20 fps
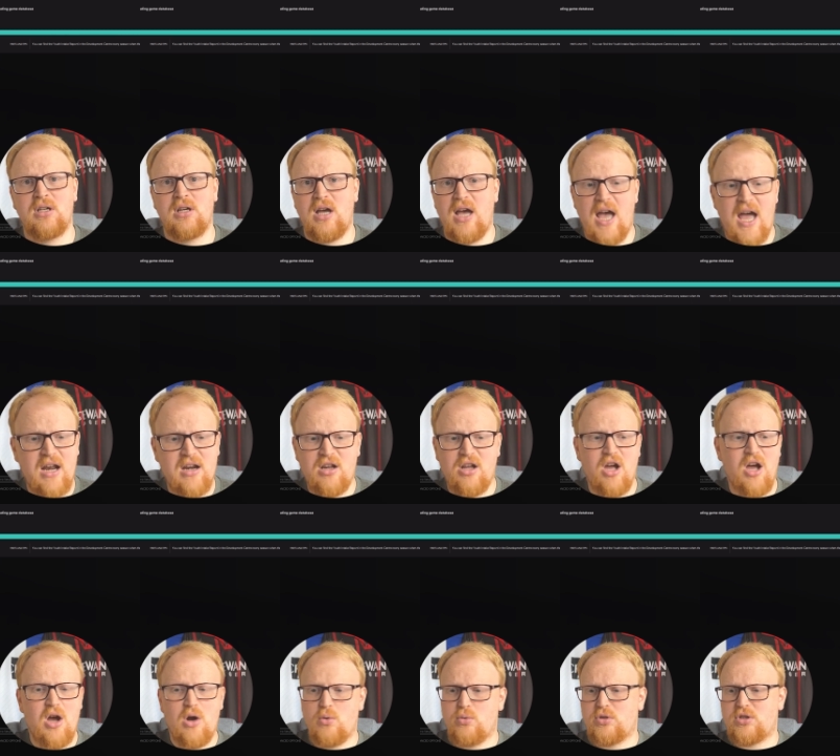and
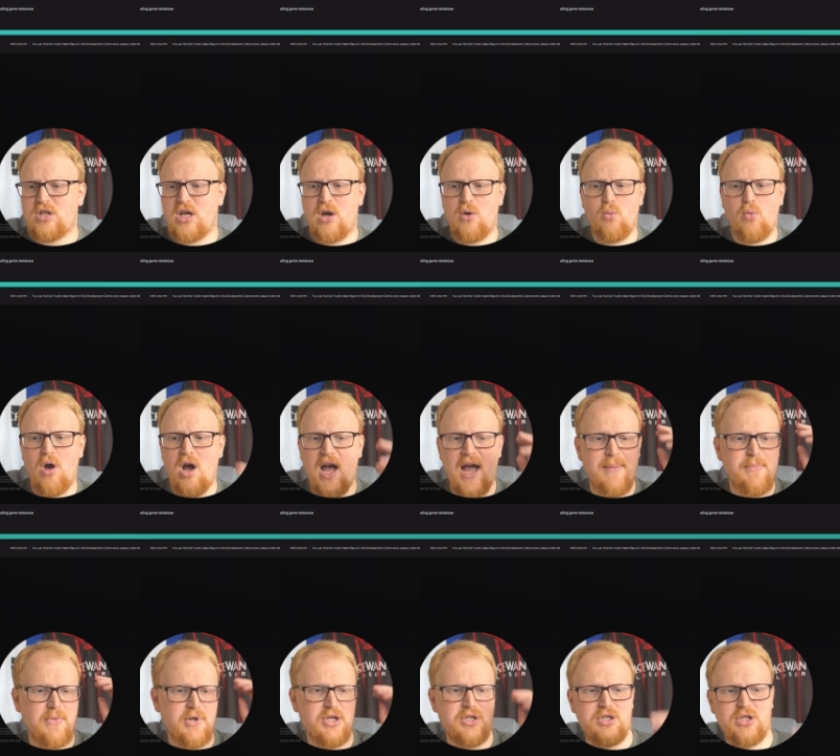go. So what
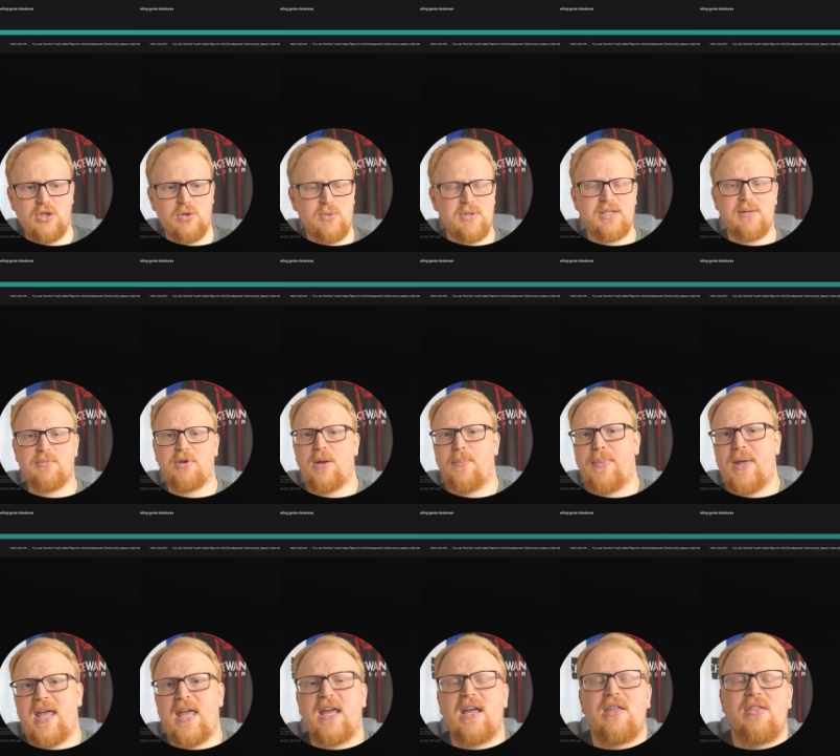I'm going to do is I'm going to
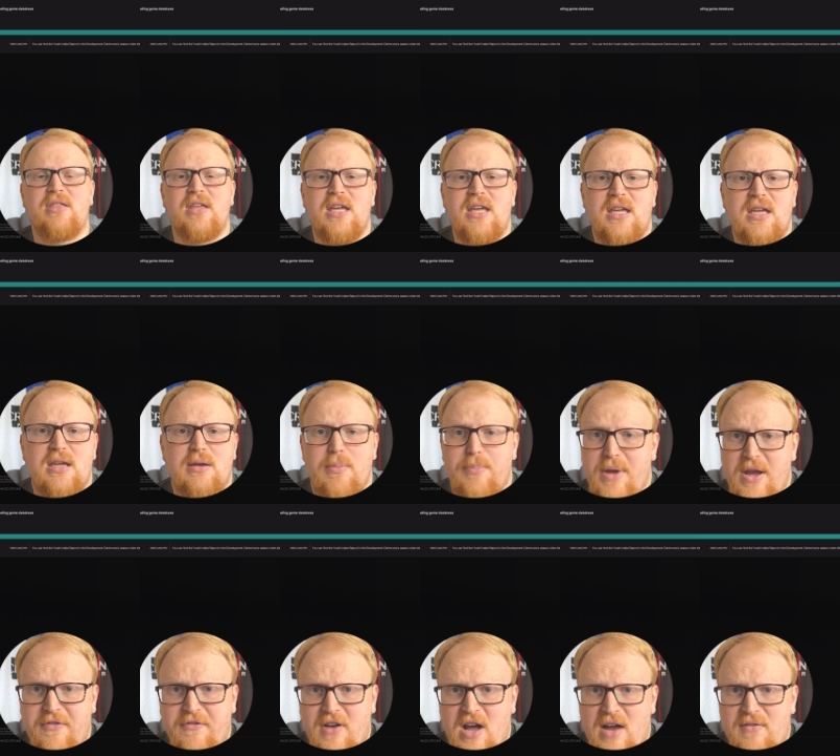pick the
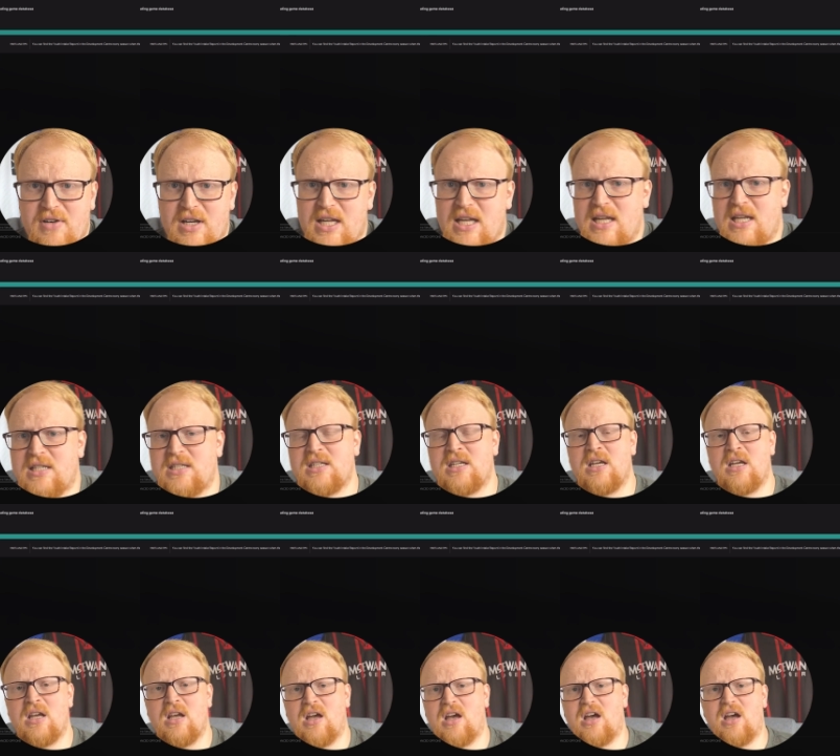big five leagues,
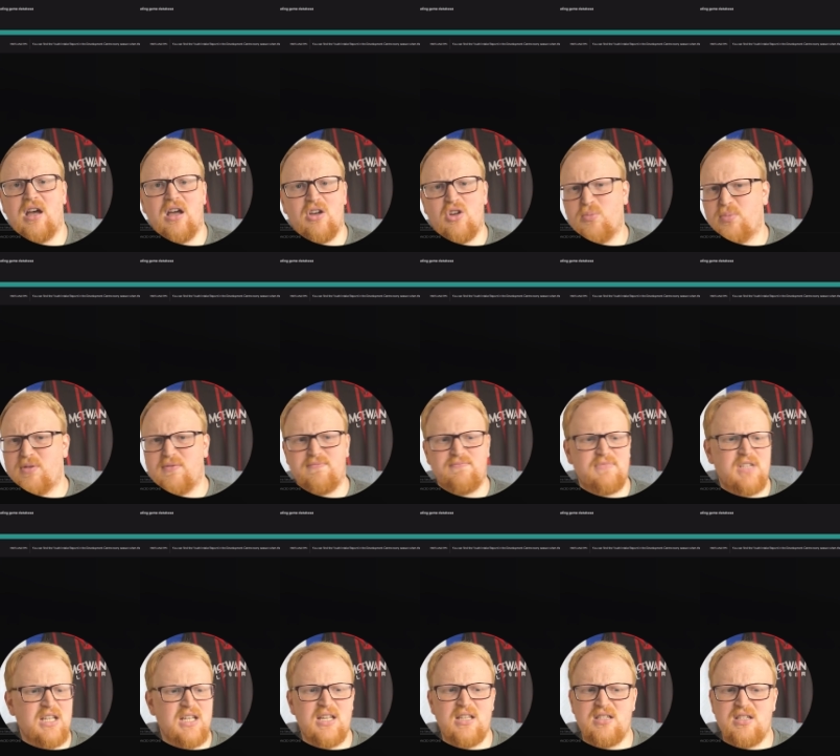uh, a couple of
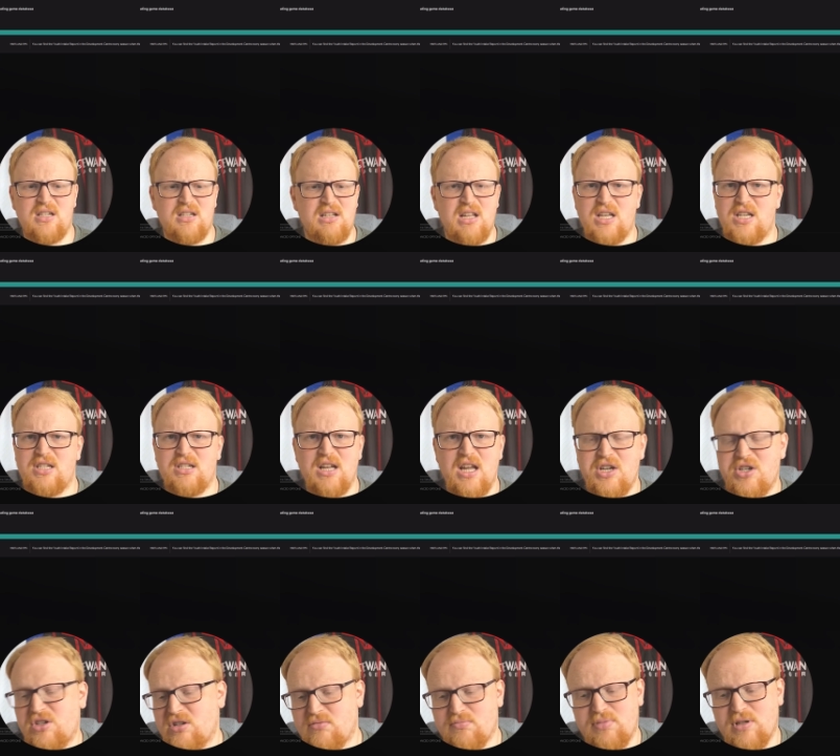tiers in each
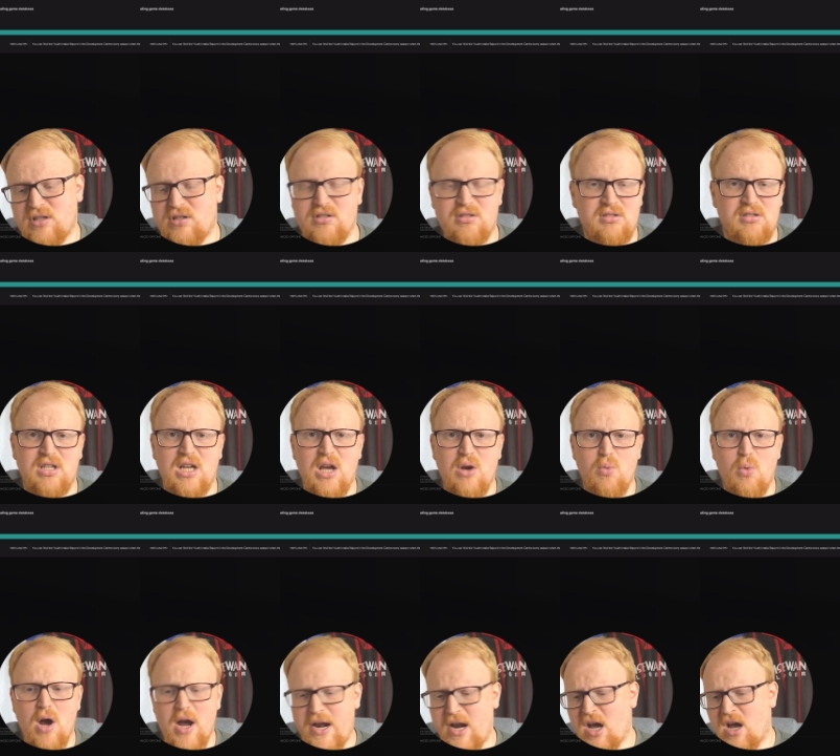nation, because, you know,
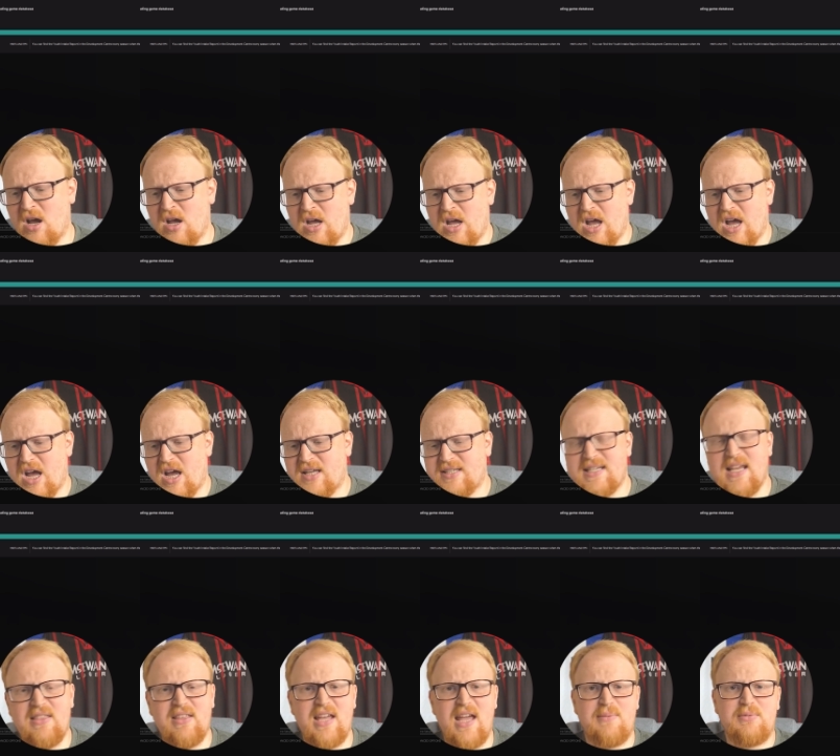why not? Uh,
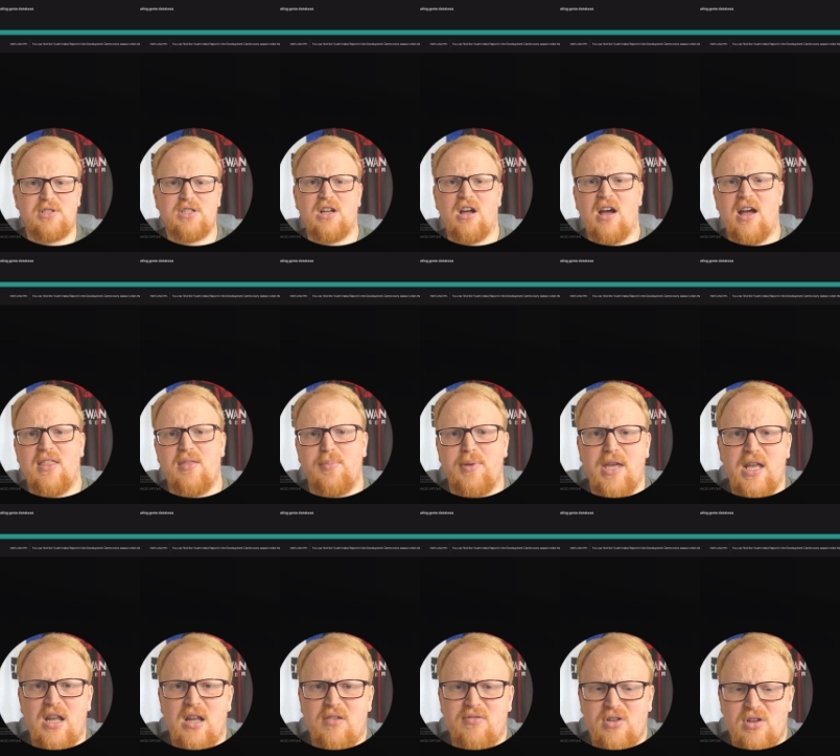set the game to start at the
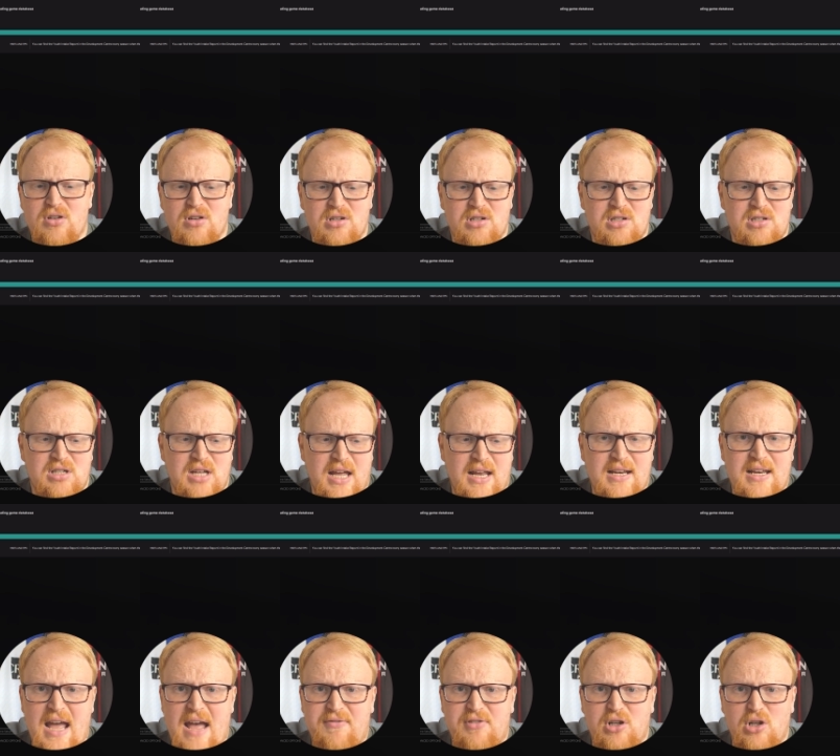beginning of August and
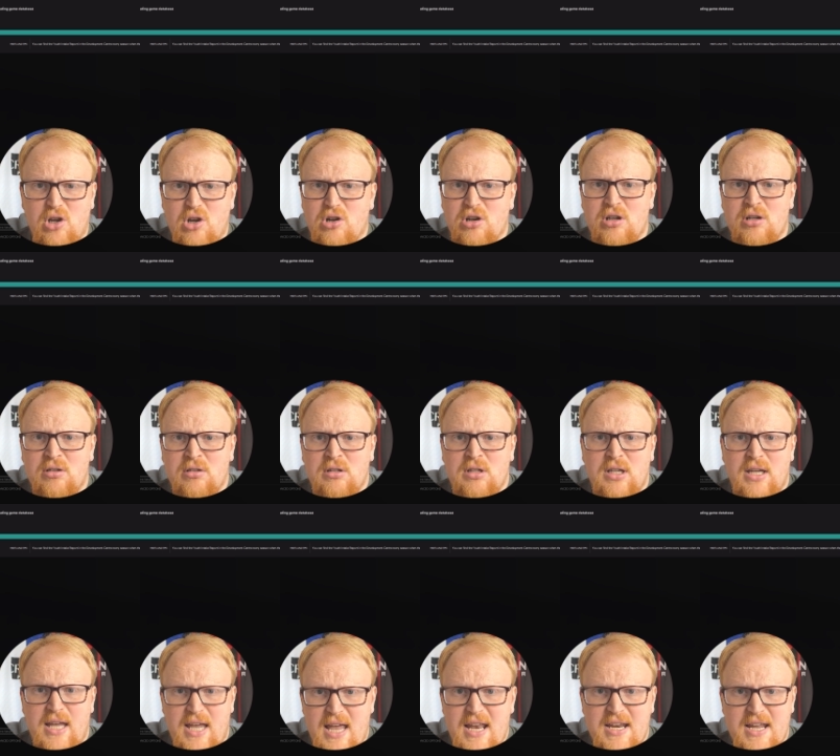have a look
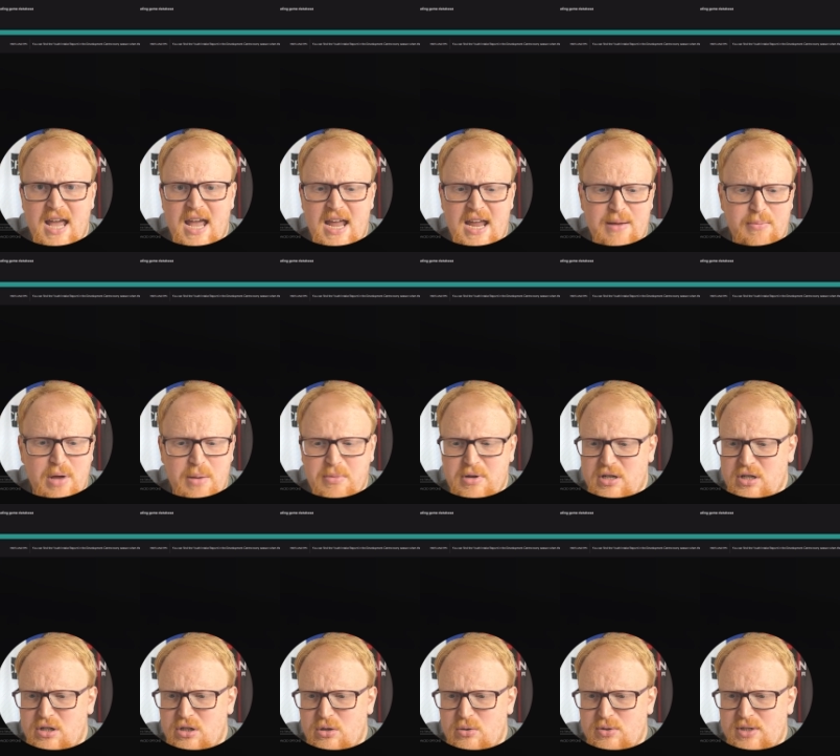in game. I'm going to
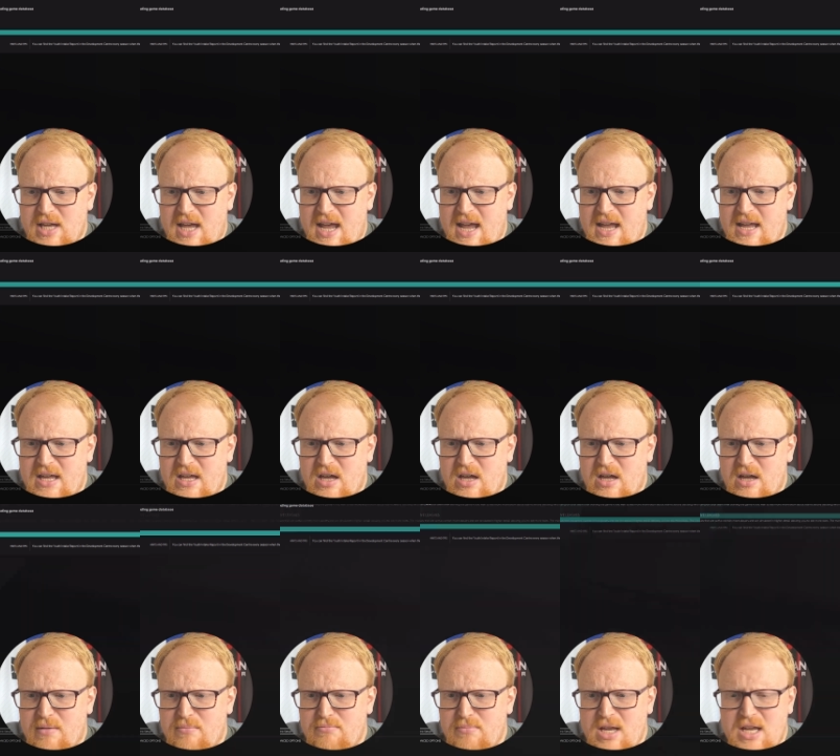use
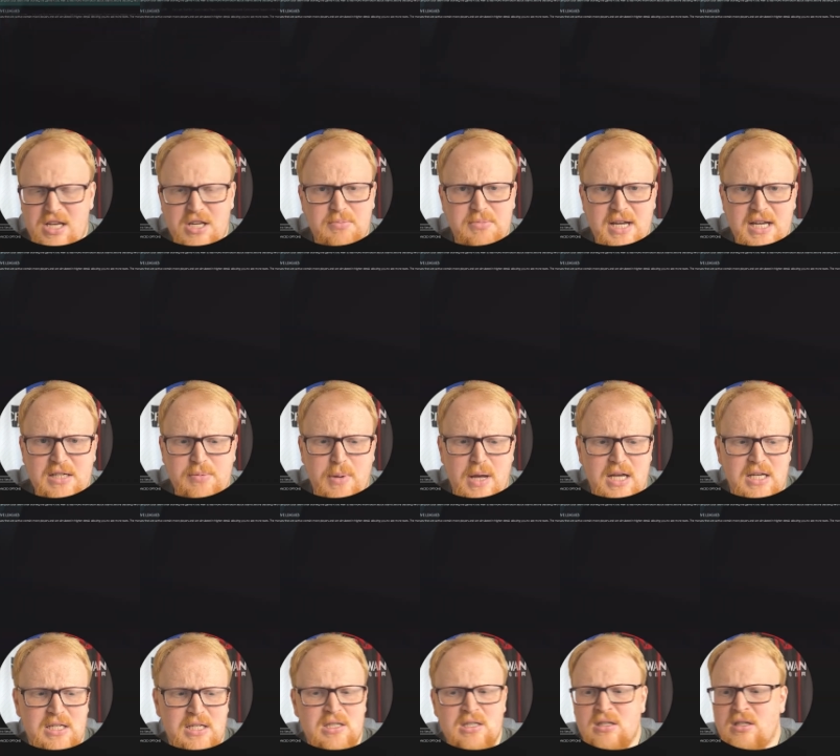a uh, medium
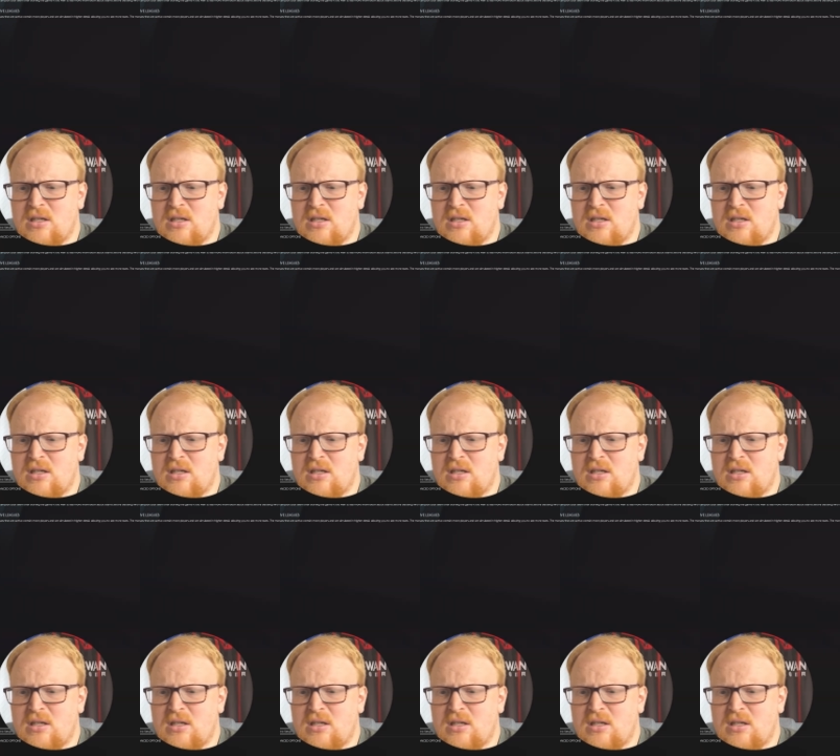database,